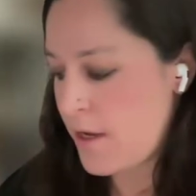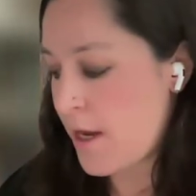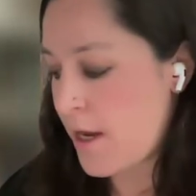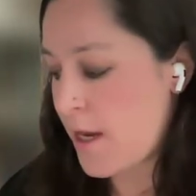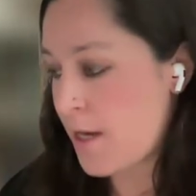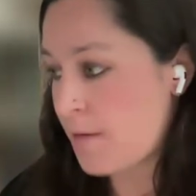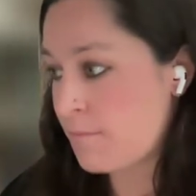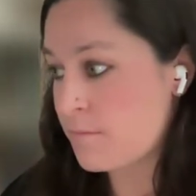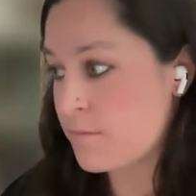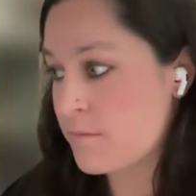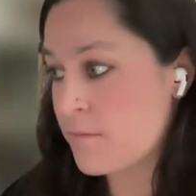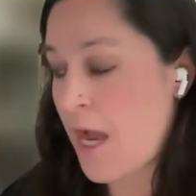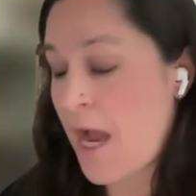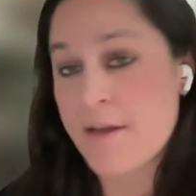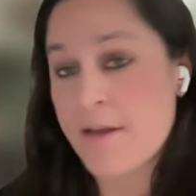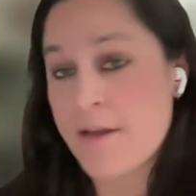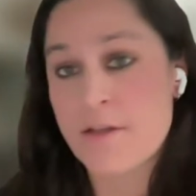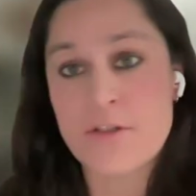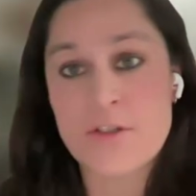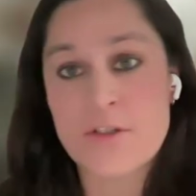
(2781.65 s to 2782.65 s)

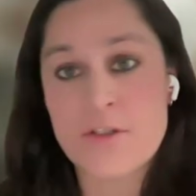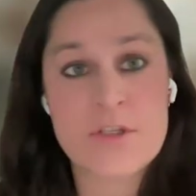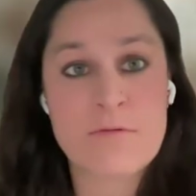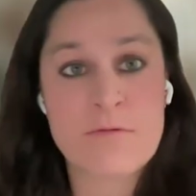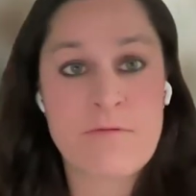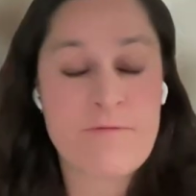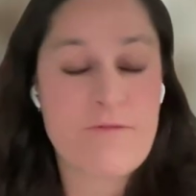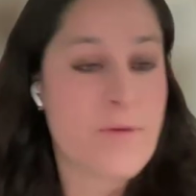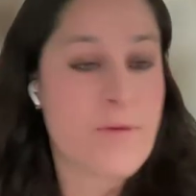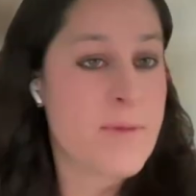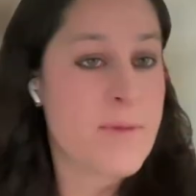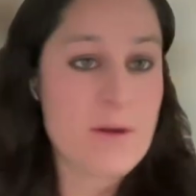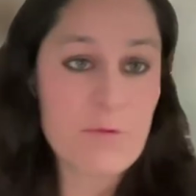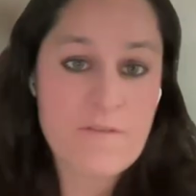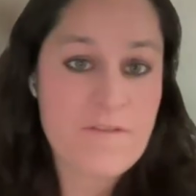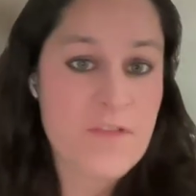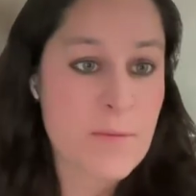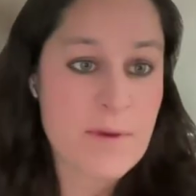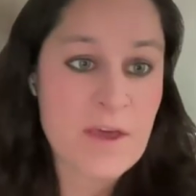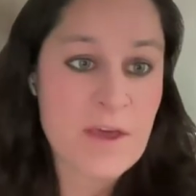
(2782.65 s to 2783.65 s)
And for me,
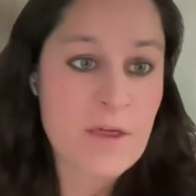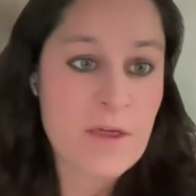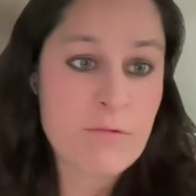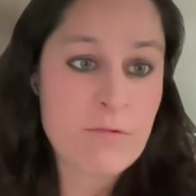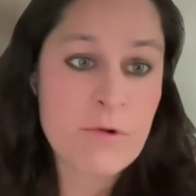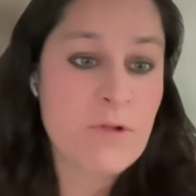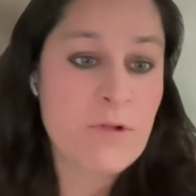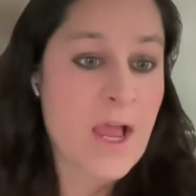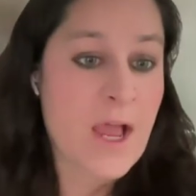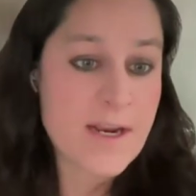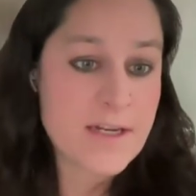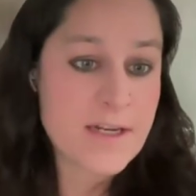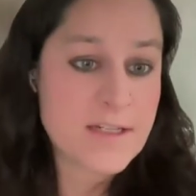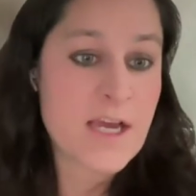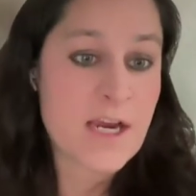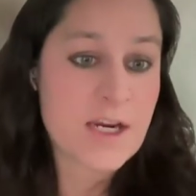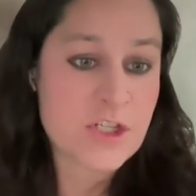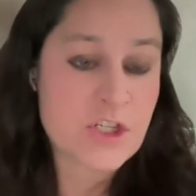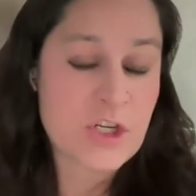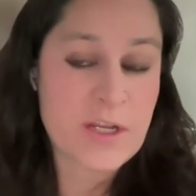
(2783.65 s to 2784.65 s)
one of the big through
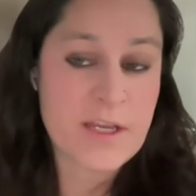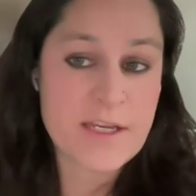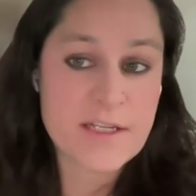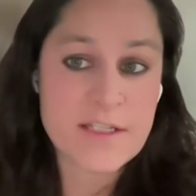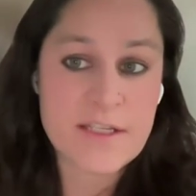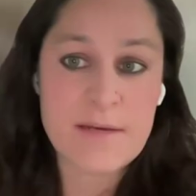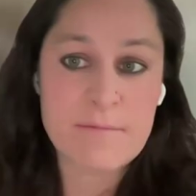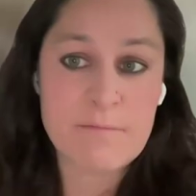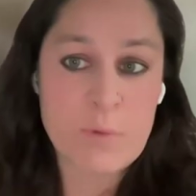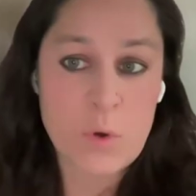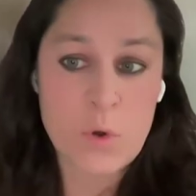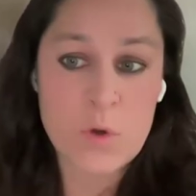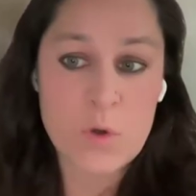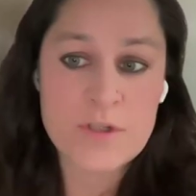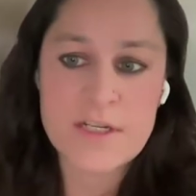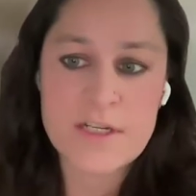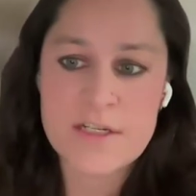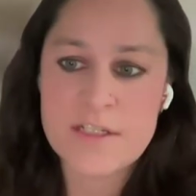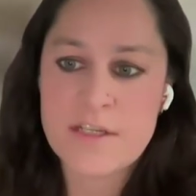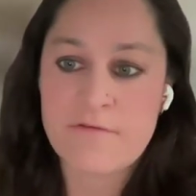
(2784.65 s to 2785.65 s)
lines actually is the
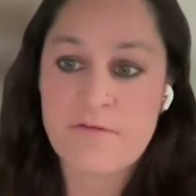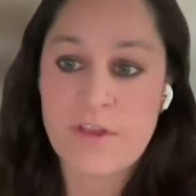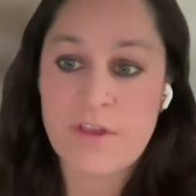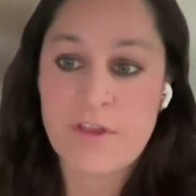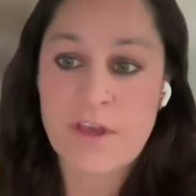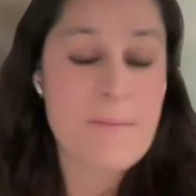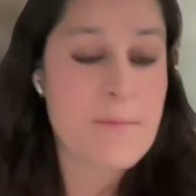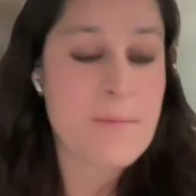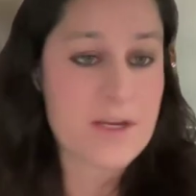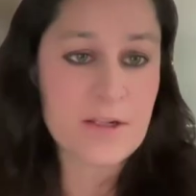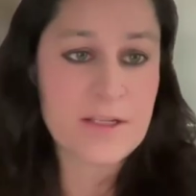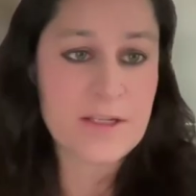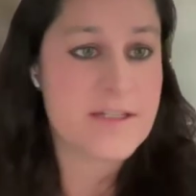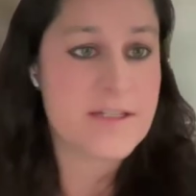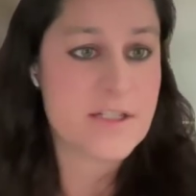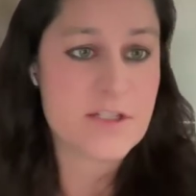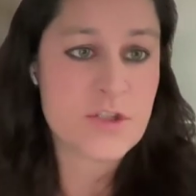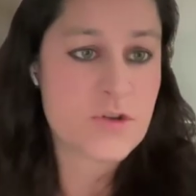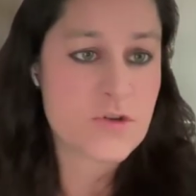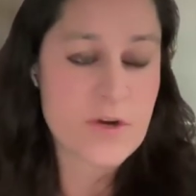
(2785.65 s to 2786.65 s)
importance of the chemical
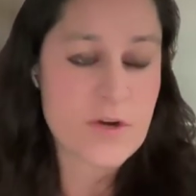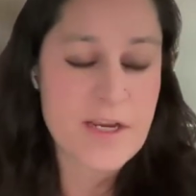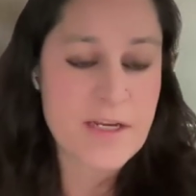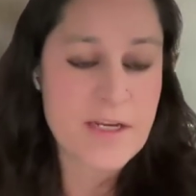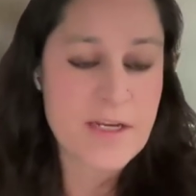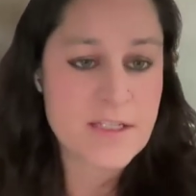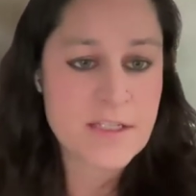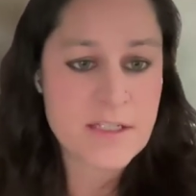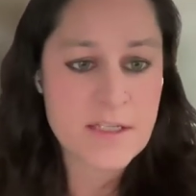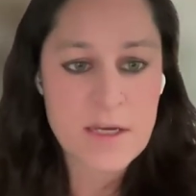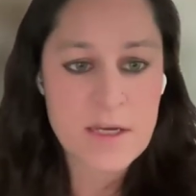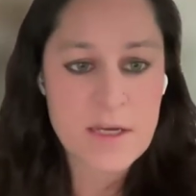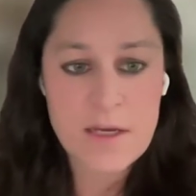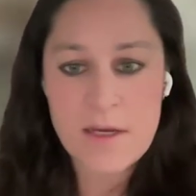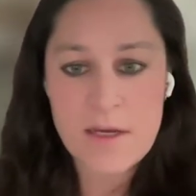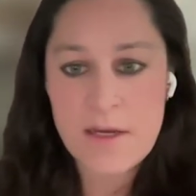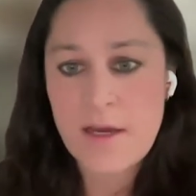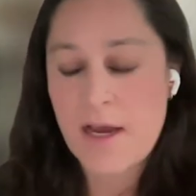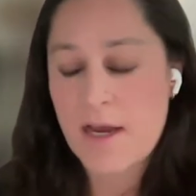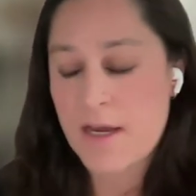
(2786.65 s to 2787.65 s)
industries
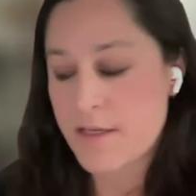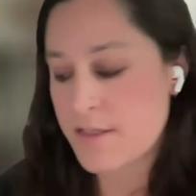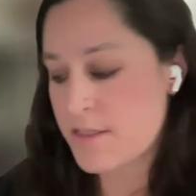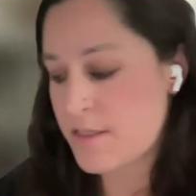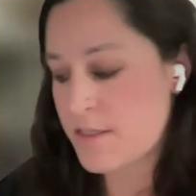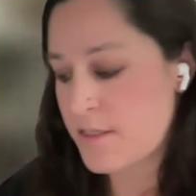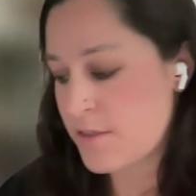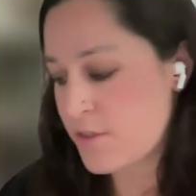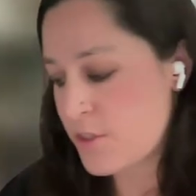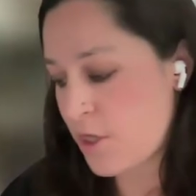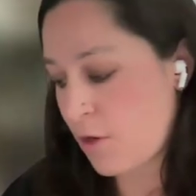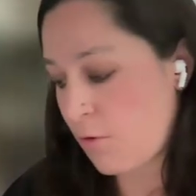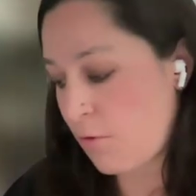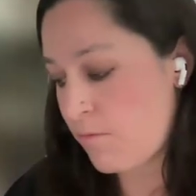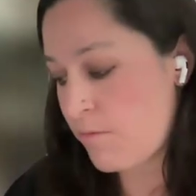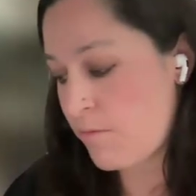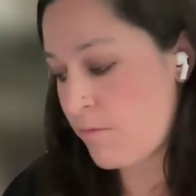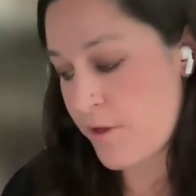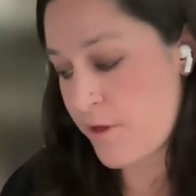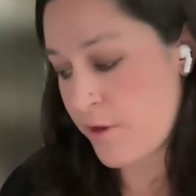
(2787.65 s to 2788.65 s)
as
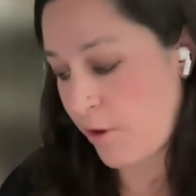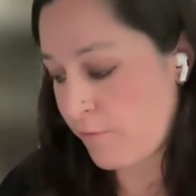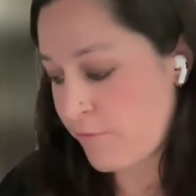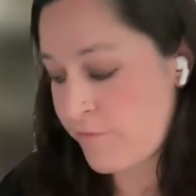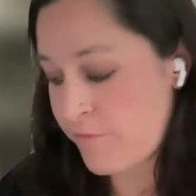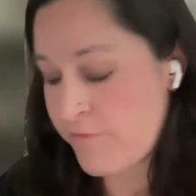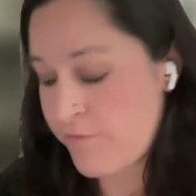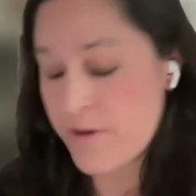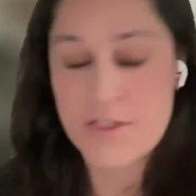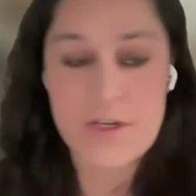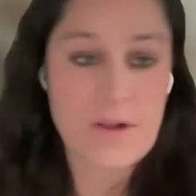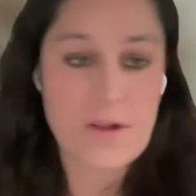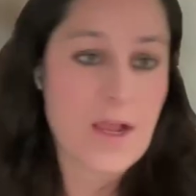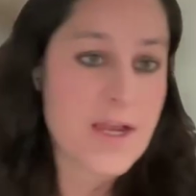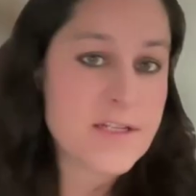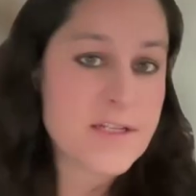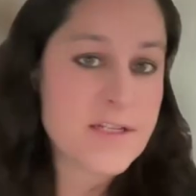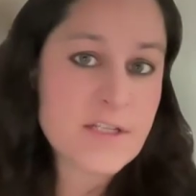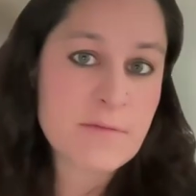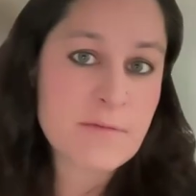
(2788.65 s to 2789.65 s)

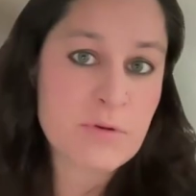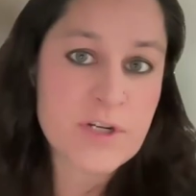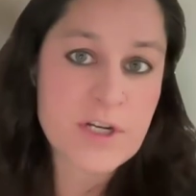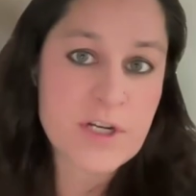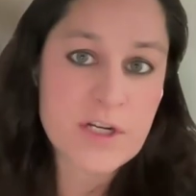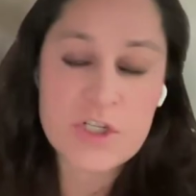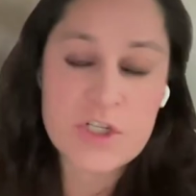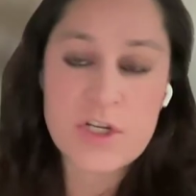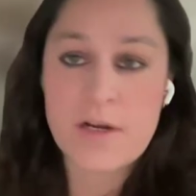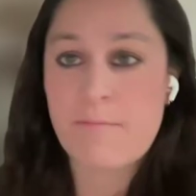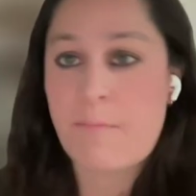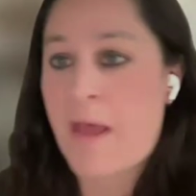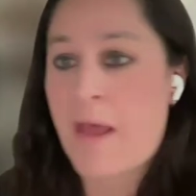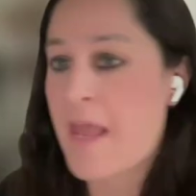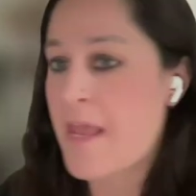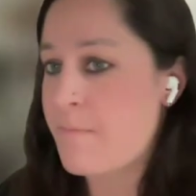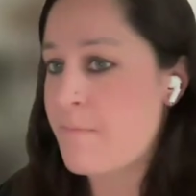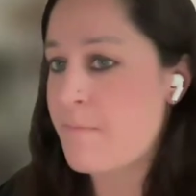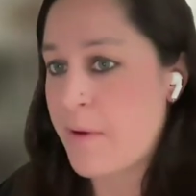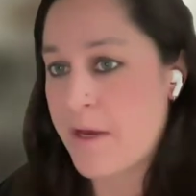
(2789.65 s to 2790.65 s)
fertilizer production,
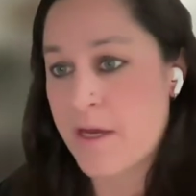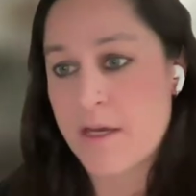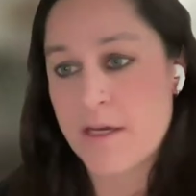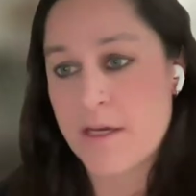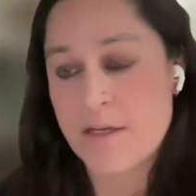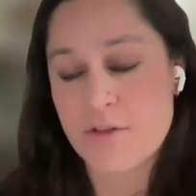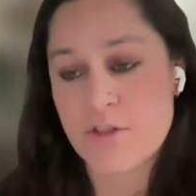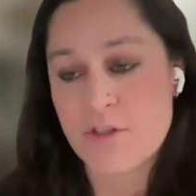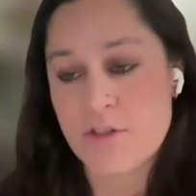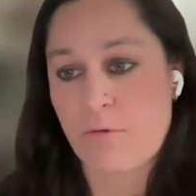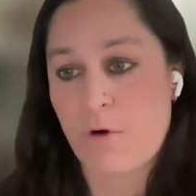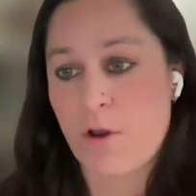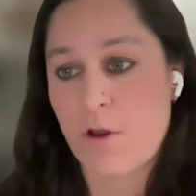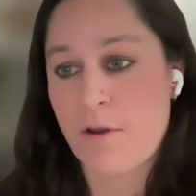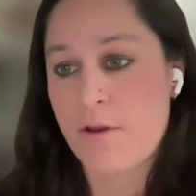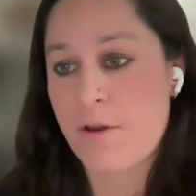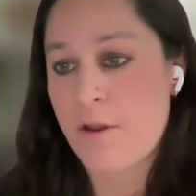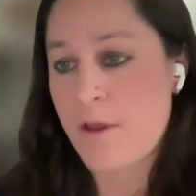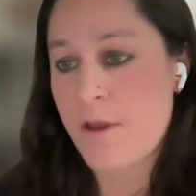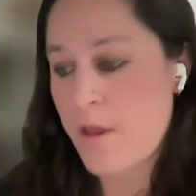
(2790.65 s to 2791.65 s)
paper, and so
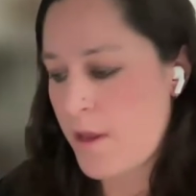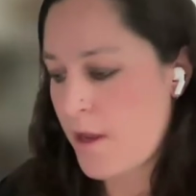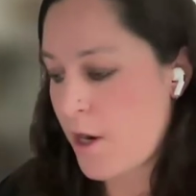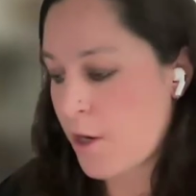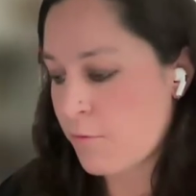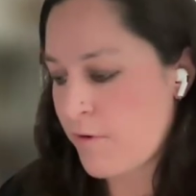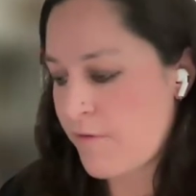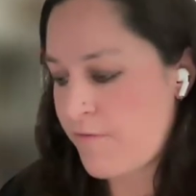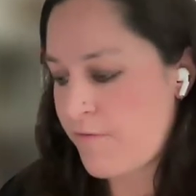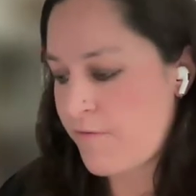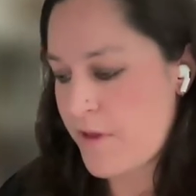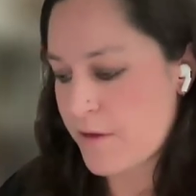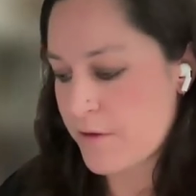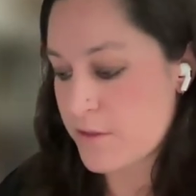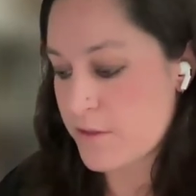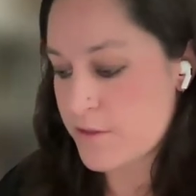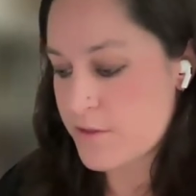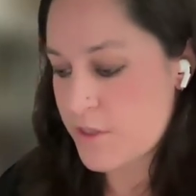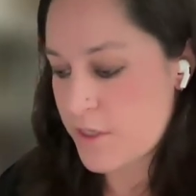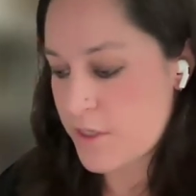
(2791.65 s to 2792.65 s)
on are
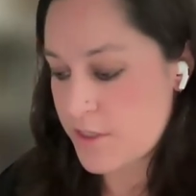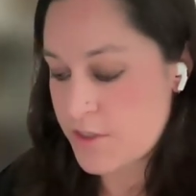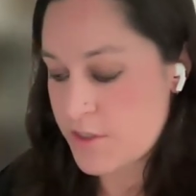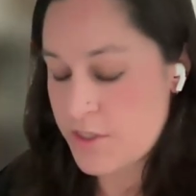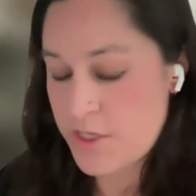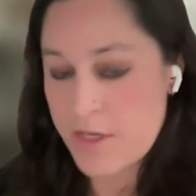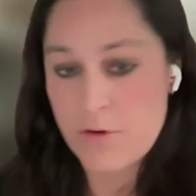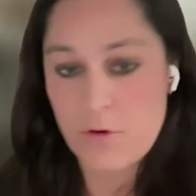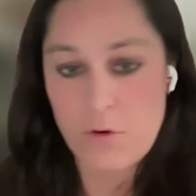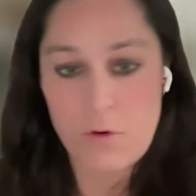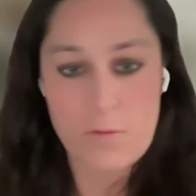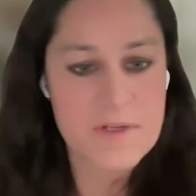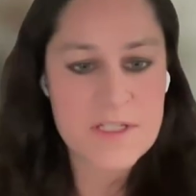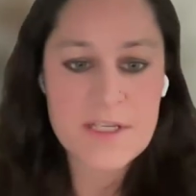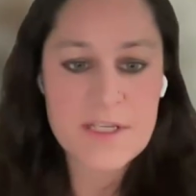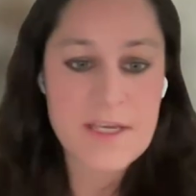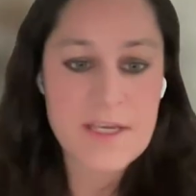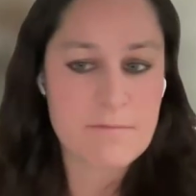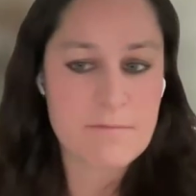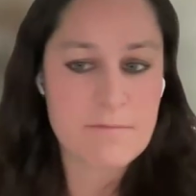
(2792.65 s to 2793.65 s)
revealed as
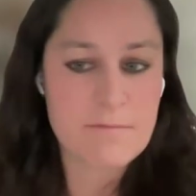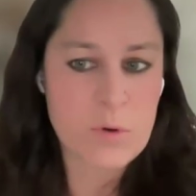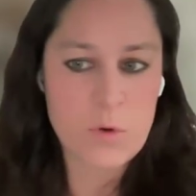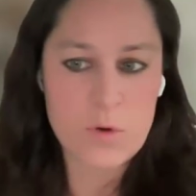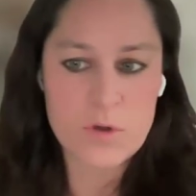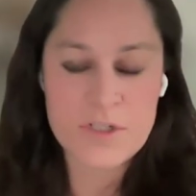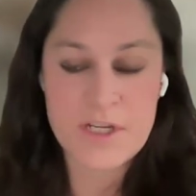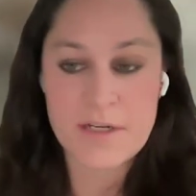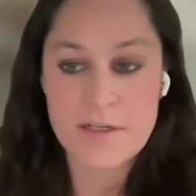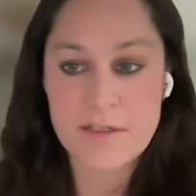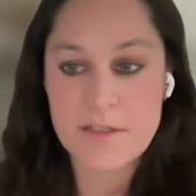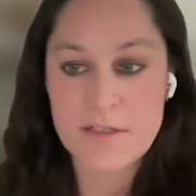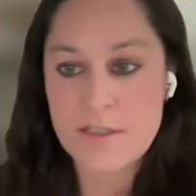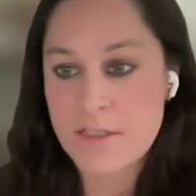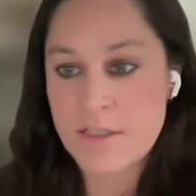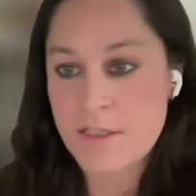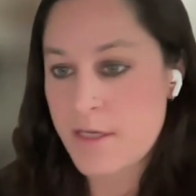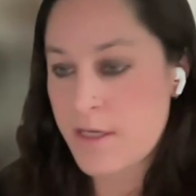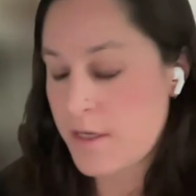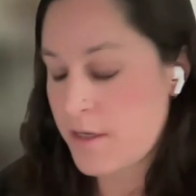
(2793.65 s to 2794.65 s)
enormously
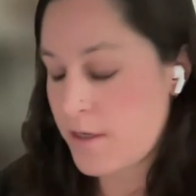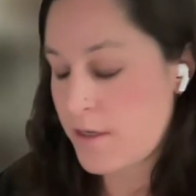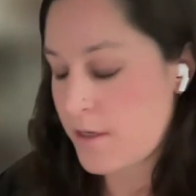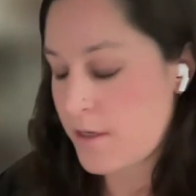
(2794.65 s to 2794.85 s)
important